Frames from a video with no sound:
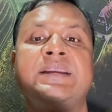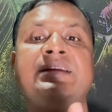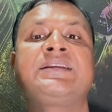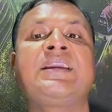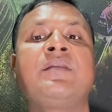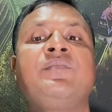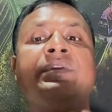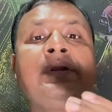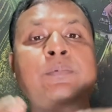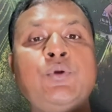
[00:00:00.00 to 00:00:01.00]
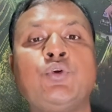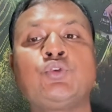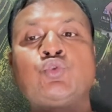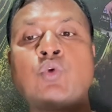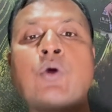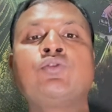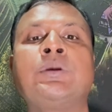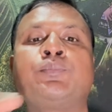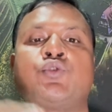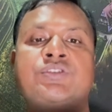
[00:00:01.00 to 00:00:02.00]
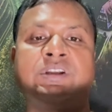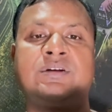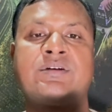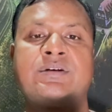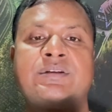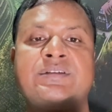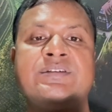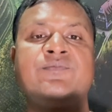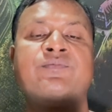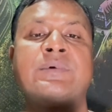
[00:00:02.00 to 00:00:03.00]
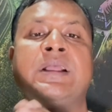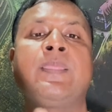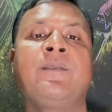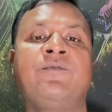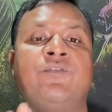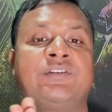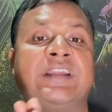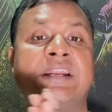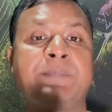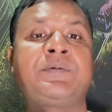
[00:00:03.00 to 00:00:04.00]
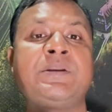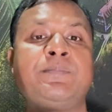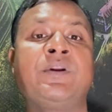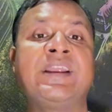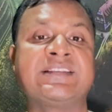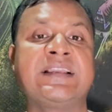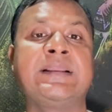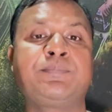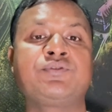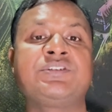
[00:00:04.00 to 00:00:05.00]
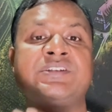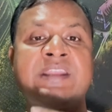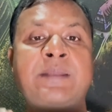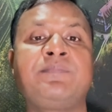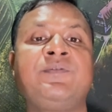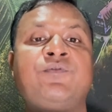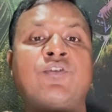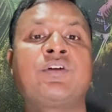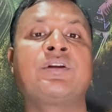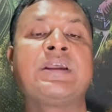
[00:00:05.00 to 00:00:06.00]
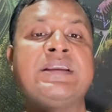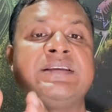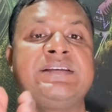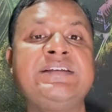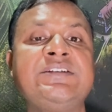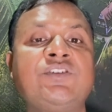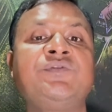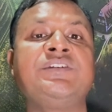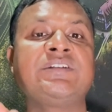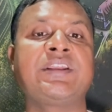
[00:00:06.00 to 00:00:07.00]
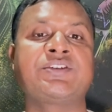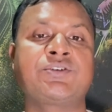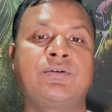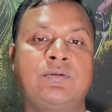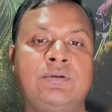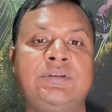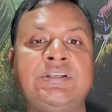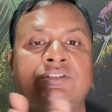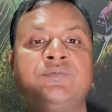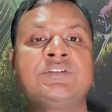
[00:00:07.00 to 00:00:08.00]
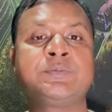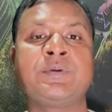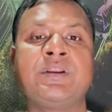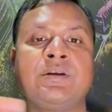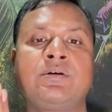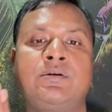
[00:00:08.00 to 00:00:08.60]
It can be reviewed throughout the project. For the adaptive and agile approach, it can be for each of the iteration, each of the sprint.